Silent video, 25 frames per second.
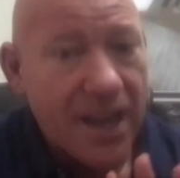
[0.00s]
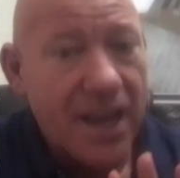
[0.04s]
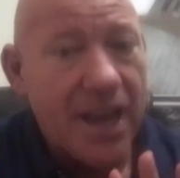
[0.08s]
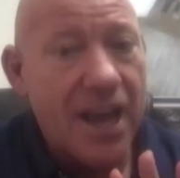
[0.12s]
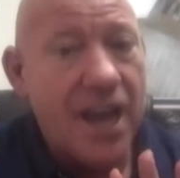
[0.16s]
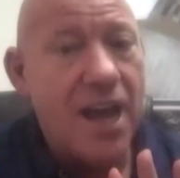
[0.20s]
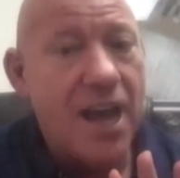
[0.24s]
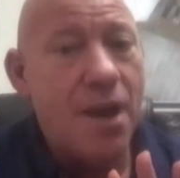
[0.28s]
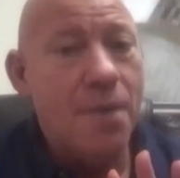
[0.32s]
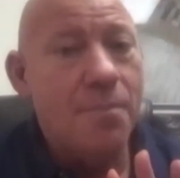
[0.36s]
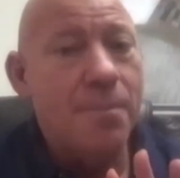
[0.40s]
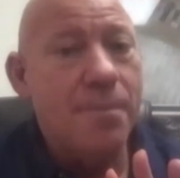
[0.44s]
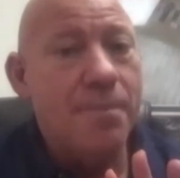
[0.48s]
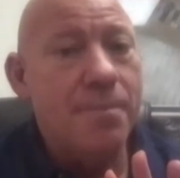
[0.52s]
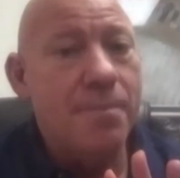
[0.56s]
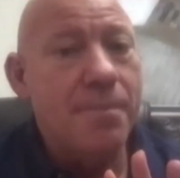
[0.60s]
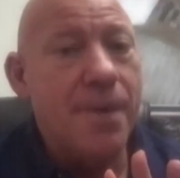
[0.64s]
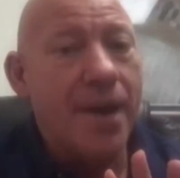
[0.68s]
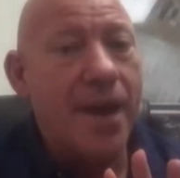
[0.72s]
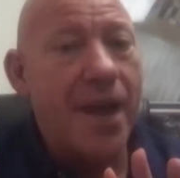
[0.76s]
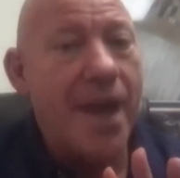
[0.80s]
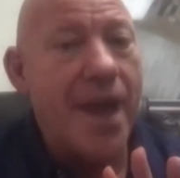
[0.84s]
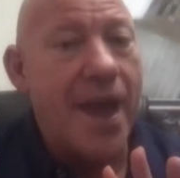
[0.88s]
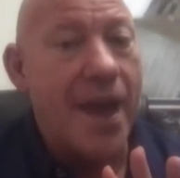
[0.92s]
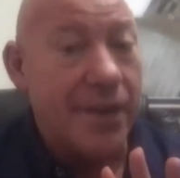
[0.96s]

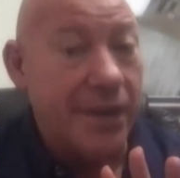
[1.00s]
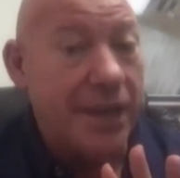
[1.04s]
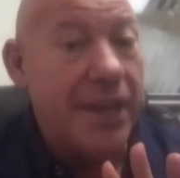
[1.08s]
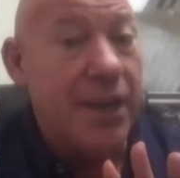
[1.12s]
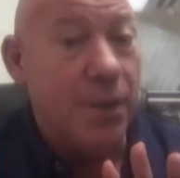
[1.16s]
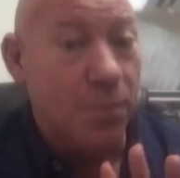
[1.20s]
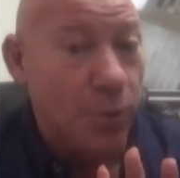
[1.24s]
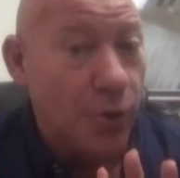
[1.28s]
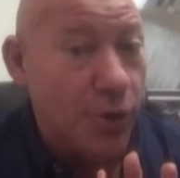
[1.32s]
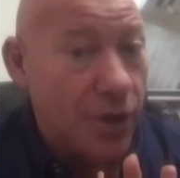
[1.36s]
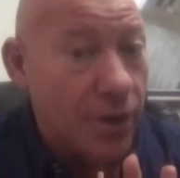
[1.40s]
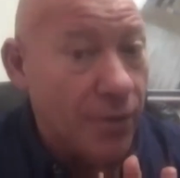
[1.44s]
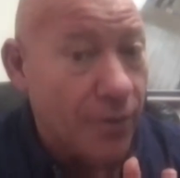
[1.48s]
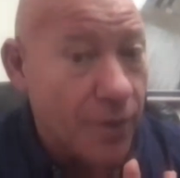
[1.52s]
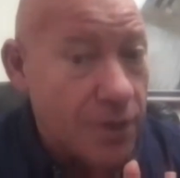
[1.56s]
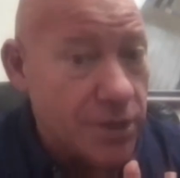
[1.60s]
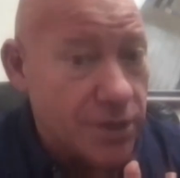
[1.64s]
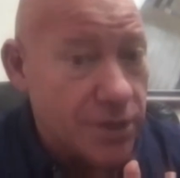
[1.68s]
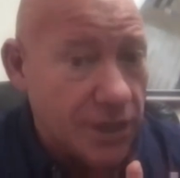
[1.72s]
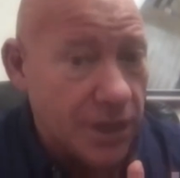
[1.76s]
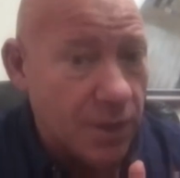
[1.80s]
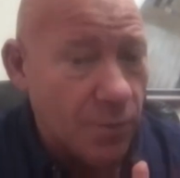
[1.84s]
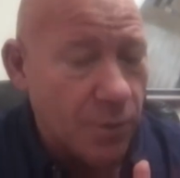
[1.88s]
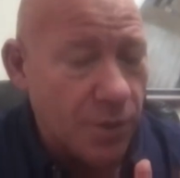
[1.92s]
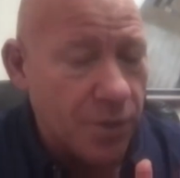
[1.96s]
at Hebrew
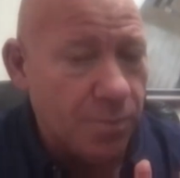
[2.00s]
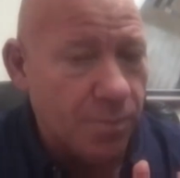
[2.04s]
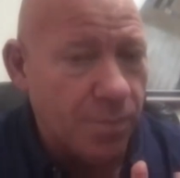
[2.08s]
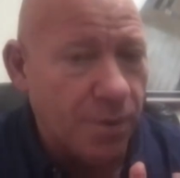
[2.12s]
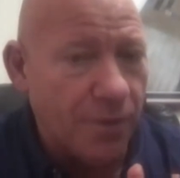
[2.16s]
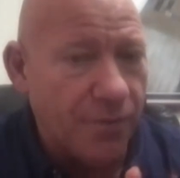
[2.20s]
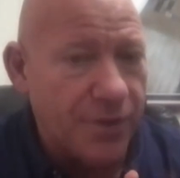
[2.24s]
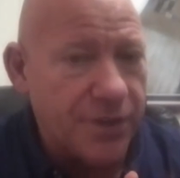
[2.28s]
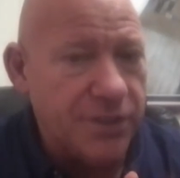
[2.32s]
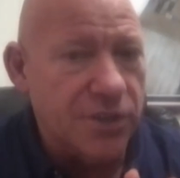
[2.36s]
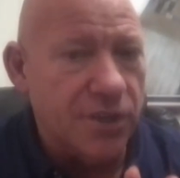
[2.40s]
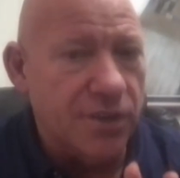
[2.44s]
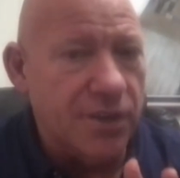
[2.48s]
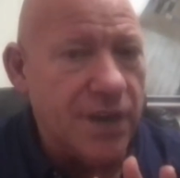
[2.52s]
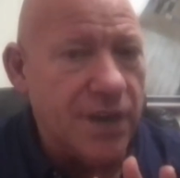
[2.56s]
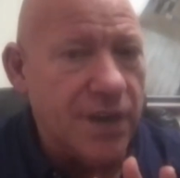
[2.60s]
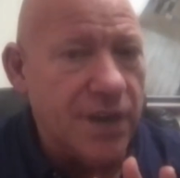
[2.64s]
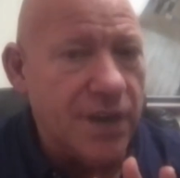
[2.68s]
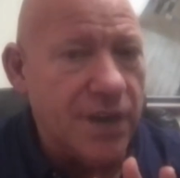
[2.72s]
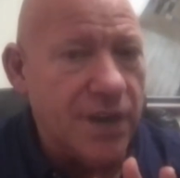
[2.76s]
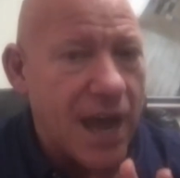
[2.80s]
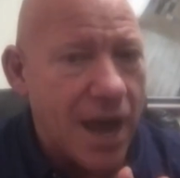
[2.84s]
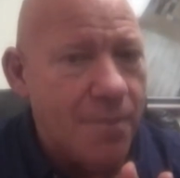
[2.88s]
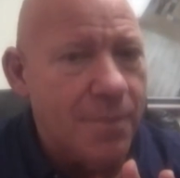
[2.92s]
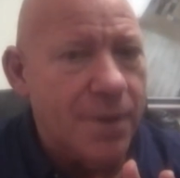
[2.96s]
University with Professor
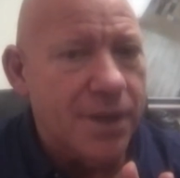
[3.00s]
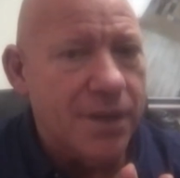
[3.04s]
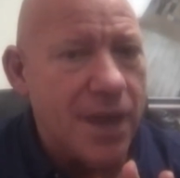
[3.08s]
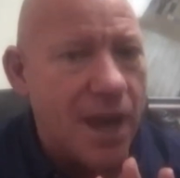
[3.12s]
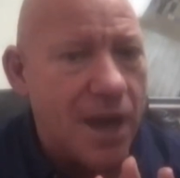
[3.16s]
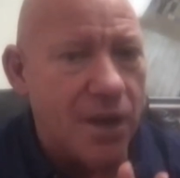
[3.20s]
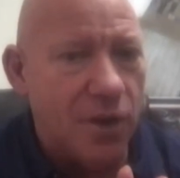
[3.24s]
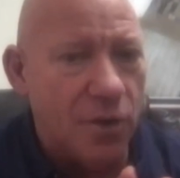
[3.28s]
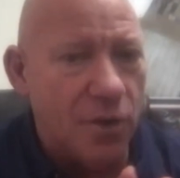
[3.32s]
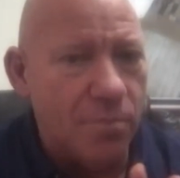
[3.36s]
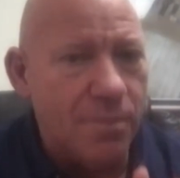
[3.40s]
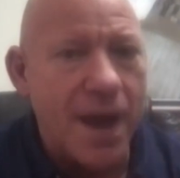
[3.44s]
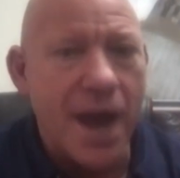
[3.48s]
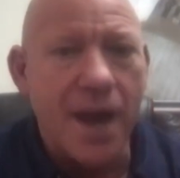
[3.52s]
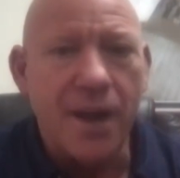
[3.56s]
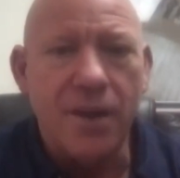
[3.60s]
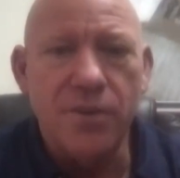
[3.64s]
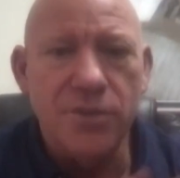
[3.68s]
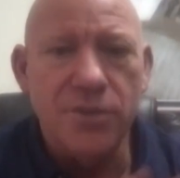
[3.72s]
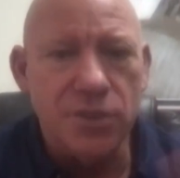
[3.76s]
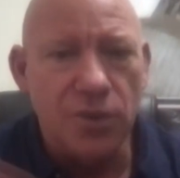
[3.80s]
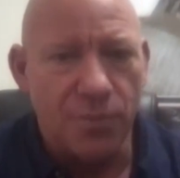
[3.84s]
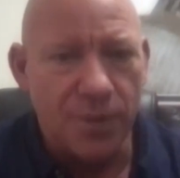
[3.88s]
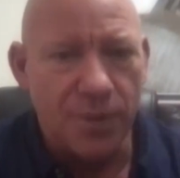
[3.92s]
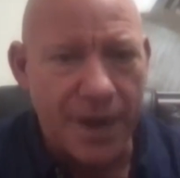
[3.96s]
Naama Yahalomak,
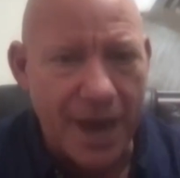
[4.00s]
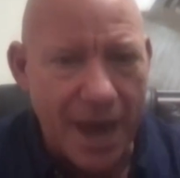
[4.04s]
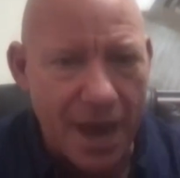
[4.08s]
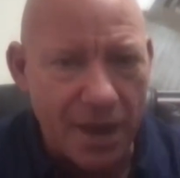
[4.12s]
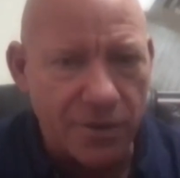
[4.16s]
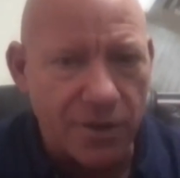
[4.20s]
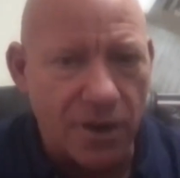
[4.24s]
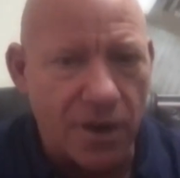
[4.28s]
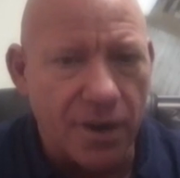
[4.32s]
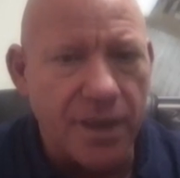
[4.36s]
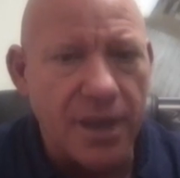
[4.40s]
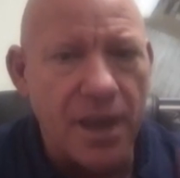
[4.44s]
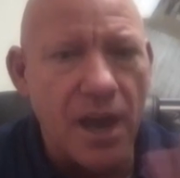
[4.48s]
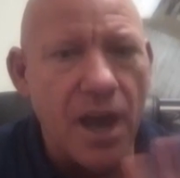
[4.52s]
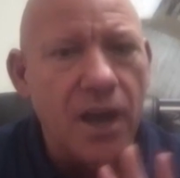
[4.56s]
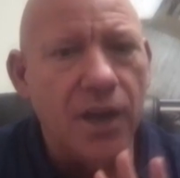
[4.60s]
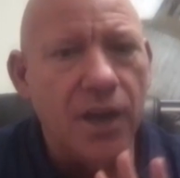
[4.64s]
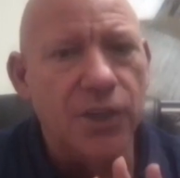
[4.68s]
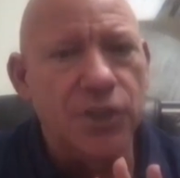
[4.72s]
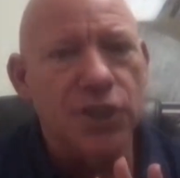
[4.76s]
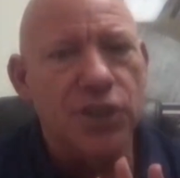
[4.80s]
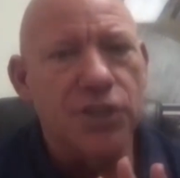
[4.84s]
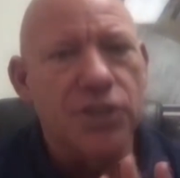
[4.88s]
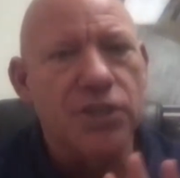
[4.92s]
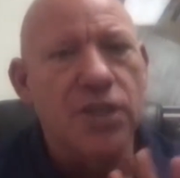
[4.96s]
who's a renowned
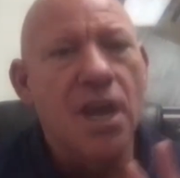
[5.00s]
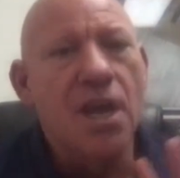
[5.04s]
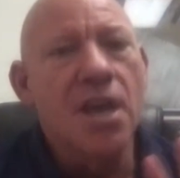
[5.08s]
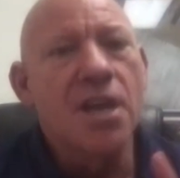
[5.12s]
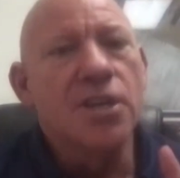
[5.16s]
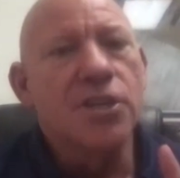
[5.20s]
archaeologist.